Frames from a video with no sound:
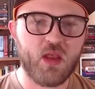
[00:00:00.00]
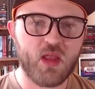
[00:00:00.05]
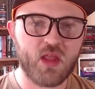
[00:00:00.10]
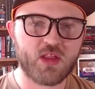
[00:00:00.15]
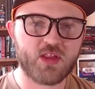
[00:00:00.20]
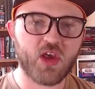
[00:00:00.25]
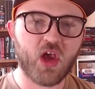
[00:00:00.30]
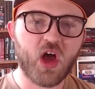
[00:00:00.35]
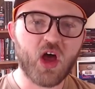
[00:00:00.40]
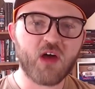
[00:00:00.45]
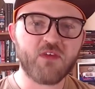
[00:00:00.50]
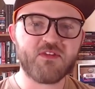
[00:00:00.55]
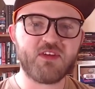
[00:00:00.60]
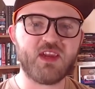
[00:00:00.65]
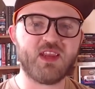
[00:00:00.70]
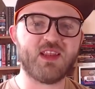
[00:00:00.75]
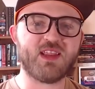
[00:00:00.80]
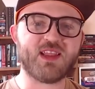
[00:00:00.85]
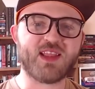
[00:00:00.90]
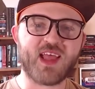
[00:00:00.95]
It's
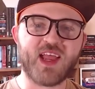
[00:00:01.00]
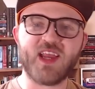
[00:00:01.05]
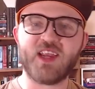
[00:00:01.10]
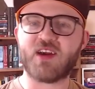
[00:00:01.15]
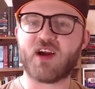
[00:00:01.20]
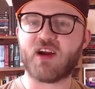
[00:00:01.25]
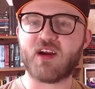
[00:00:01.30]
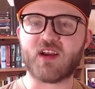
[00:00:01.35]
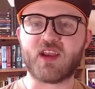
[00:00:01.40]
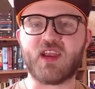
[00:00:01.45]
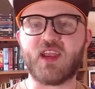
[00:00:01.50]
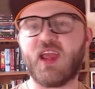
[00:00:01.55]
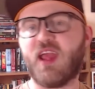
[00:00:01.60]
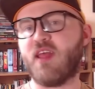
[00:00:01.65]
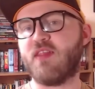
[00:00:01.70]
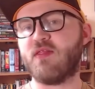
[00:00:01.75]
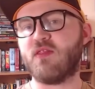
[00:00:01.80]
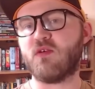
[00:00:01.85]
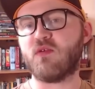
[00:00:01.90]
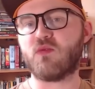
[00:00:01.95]
often lighthearted,
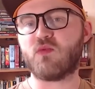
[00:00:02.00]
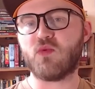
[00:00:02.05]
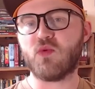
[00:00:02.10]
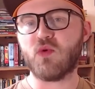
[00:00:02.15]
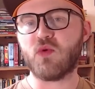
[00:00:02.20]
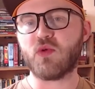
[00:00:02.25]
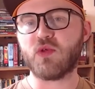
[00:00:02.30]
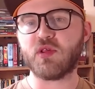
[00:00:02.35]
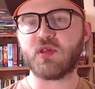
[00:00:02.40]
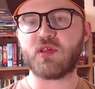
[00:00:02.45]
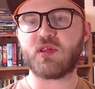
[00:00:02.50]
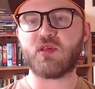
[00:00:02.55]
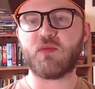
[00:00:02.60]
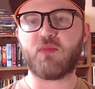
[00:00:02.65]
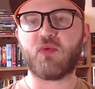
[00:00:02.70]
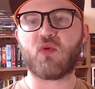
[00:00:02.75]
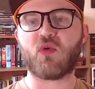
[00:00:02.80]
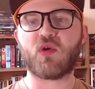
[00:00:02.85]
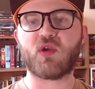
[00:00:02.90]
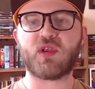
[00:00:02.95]
and the rules
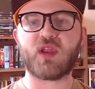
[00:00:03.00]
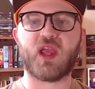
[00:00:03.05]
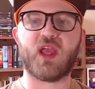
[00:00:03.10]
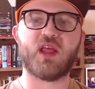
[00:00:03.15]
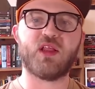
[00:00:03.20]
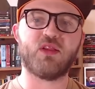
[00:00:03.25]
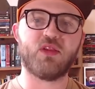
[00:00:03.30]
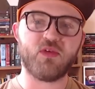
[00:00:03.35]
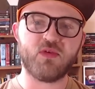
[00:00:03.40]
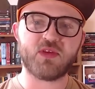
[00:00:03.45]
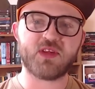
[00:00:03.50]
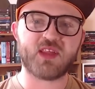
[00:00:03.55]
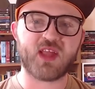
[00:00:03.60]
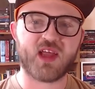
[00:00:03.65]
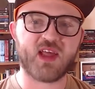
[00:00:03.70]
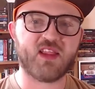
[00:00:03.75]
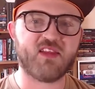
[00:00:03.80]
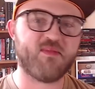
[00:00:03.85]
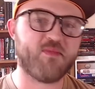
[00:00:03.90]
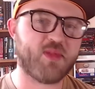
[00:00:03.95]
support a loose
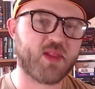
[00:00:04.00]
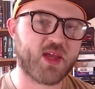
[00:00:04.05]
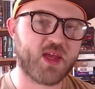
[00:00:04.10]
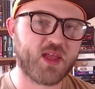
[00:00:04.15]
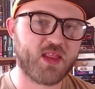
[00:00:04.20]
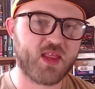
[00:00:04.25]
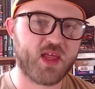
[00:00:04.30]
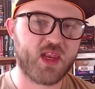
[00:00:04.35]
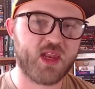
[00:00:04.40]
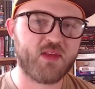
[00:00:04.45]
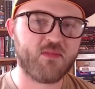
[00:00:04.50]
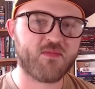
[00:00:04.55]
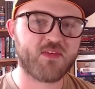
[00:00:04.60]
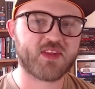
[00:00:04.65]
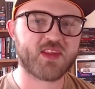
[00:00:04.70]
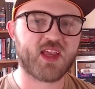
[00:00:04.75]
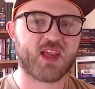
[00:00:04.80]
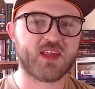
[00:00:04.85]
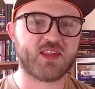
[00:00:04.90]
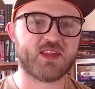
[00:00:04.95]
style of play that
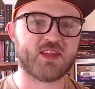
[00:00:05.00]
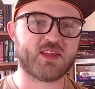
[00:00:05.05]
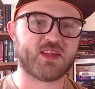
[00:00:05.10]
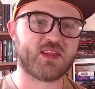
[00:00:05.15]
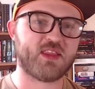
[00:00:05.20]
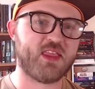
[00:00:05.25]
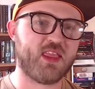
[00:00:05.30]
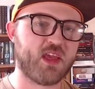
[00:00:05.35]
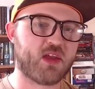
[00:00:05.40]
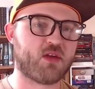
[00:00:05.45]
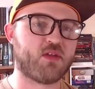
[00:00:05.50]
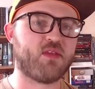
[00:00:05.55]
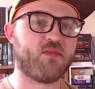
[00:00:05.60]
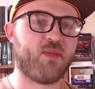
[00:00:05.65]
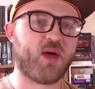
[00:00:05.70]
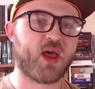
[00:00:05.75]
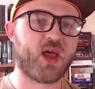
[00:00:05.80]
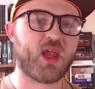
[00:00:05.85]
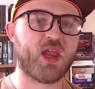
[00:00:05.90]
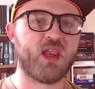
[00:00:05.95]
emphasizes theater of the
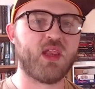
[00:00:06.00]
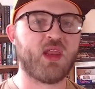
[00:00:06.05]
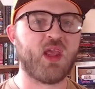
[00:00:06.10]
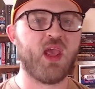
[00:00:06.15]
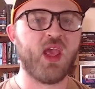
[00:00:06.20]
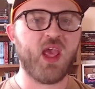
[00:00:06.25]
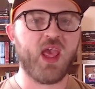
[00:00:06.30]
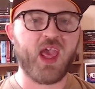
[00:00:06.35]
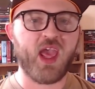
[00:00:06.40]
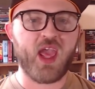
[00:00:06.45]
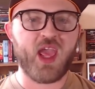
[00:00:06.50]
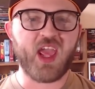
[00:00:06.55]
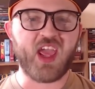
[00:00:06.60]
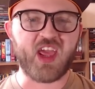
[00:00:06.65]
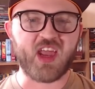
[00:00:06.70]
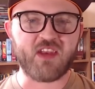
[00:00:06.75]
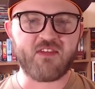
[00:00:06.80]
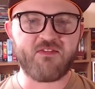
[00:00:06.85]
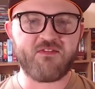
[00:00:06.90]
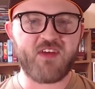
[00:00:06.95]
mind
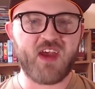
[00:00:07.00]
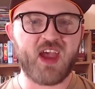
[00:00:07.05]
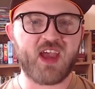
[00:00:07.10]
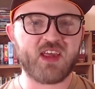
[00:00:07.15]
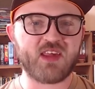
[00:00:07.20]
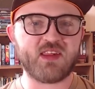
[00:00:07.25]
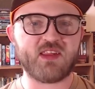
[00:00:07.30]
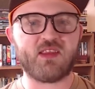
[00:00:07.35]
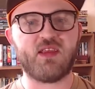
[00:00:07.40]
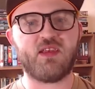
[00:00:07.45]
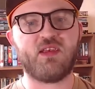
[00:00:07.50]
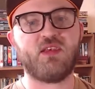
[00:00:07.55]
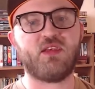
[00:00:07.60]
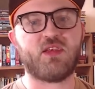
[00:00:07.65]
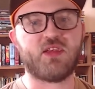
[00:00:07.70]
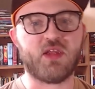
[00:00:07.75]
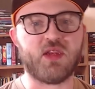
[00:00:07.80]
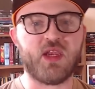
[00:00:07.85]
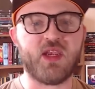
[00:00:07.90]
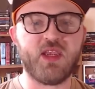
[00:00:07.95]
and fast,
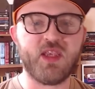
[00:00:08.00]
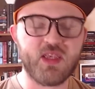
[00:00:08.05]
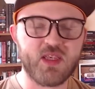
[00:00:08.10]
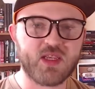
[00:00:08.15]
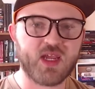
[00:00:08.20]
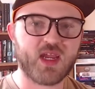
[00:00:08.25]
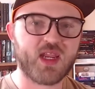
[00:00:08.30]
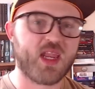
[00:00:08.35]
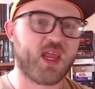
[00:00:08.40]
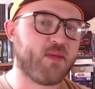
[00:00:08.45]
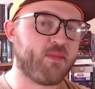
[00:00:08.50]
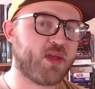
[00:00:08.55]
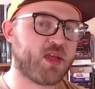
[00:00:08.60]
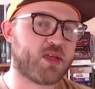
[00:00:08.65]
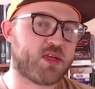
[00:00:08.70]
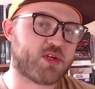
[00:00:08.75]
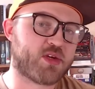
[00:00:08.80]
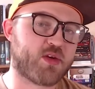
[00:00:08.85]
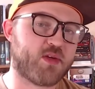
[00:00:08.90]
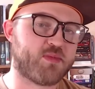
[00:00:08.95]
dynamic
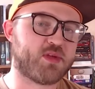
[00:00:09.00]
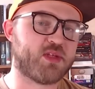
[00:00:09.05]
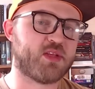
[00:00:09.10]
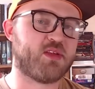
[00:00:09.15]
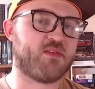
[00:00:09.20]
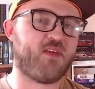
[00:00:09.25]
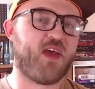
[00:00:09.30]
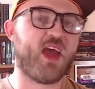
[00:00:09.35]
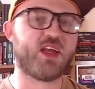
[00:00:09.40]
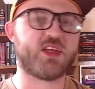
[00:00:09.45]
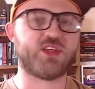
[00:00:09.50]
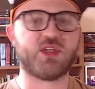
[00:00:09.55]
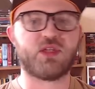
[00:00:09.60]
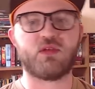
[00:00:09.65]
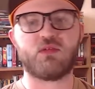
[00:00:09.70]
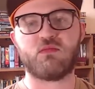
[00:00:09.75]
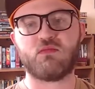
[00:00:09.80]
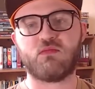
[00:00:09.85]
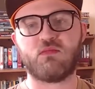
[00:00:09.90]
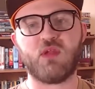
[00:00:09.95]
descriptions of action.
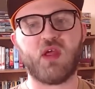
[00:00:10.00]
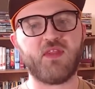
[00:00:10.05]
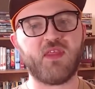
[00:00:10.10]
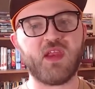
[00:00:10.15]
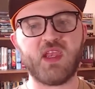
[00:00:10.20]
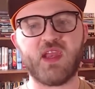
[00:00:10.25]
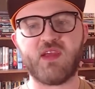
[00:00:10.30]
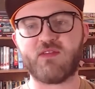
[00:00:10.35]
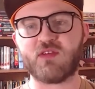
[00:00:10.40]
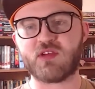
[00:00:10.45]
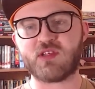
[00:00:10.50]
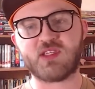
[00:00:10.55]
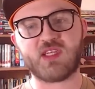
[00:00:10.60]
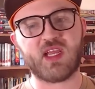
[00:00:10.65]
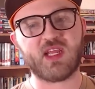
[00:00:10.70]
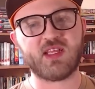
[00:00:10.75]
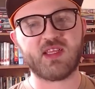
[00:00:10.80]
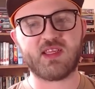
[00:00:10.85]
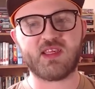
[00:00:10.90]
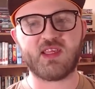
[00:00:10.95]
Nothing ever
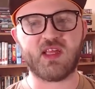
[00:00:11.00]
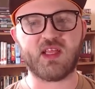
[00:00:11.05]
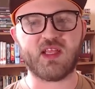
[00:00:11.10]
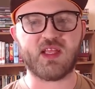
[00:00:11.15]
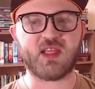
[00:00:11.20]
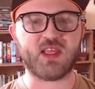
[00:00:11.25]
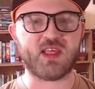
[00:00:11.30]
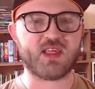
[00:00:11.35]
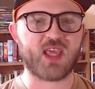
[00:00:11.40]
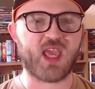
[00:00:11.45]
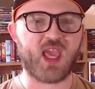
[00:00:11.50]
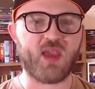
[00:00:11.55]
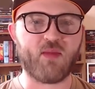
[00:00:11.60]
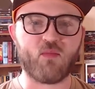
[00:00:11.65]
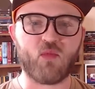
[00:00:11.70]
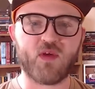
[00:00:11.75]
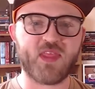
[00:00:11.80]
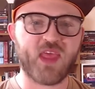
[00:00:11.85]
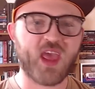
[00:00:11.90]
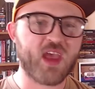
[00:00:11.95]
stands still in this game.
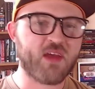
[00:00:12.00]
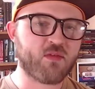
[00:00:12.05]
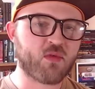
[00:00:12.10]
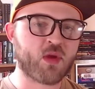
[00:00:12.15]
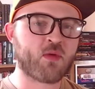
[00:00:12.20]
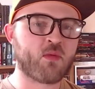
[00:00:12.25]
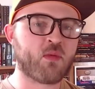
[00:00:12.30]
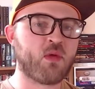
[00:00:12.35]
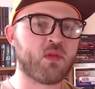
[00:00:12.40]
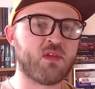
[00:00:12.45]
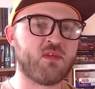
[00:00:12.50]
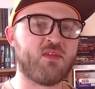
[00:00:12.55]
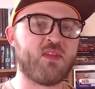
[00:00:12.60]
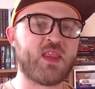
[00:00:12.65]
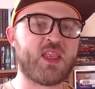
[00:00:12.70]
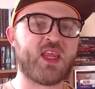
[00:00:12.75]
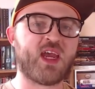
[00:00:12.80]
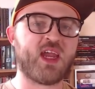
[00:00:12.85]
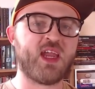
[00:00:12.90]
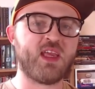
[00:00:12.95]
With every roll of the
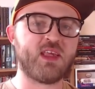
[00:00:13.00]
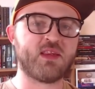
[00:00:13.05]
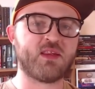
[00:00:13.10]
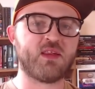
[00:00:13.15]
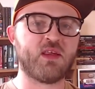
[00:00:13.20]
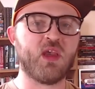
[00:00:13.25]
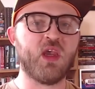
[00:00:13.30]
dice,